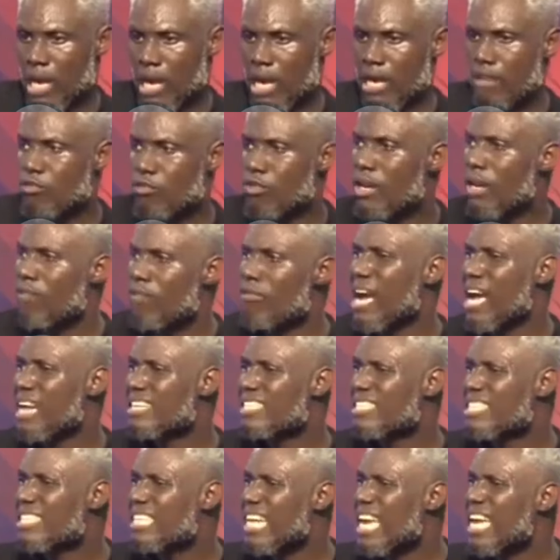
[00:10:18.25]
And if you
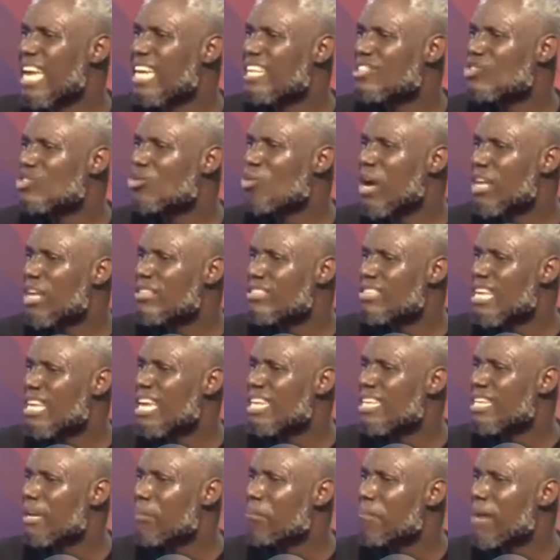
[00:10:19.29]
never dare to
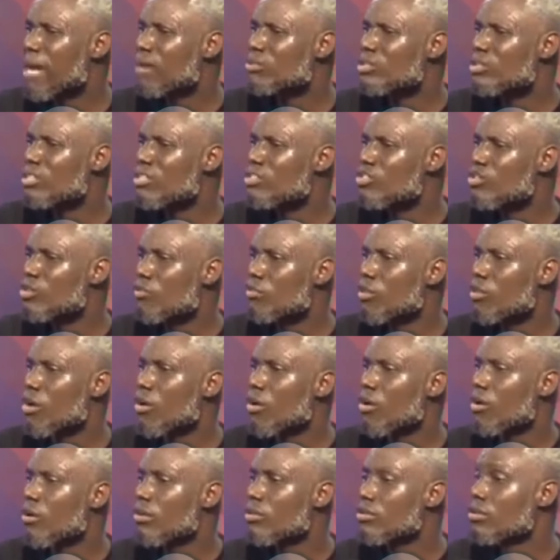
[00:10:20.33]
ascend the mountains of
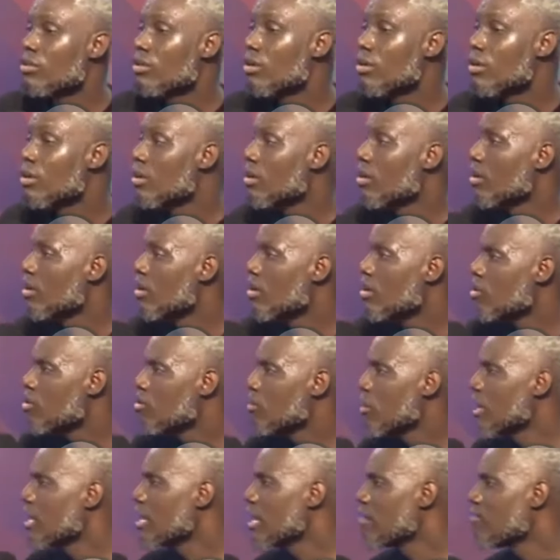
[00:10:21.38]
God,
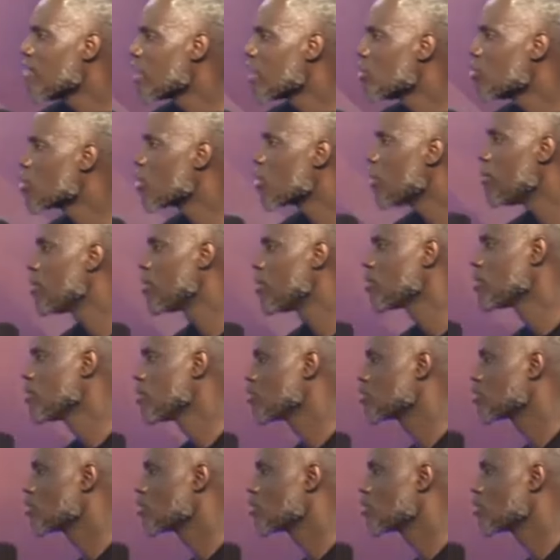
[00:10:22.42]
you may never look upon your